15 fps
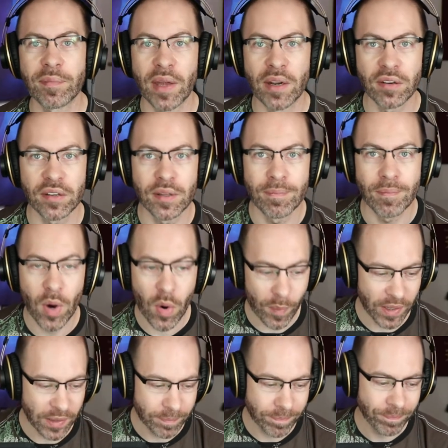better in the
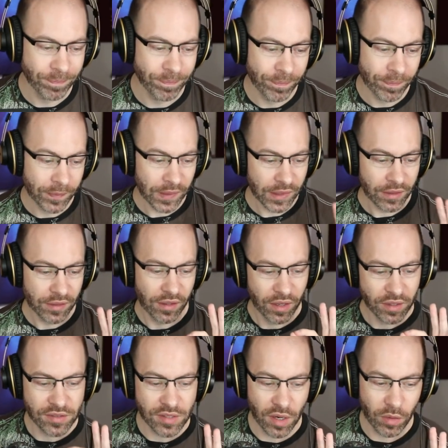moment.
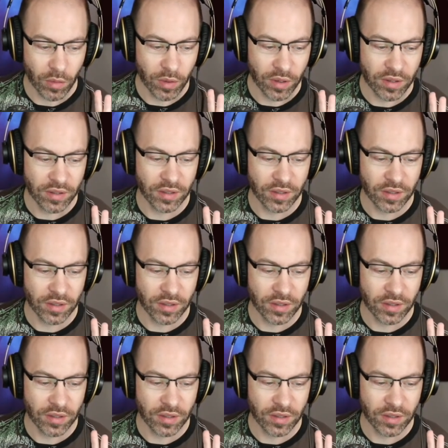So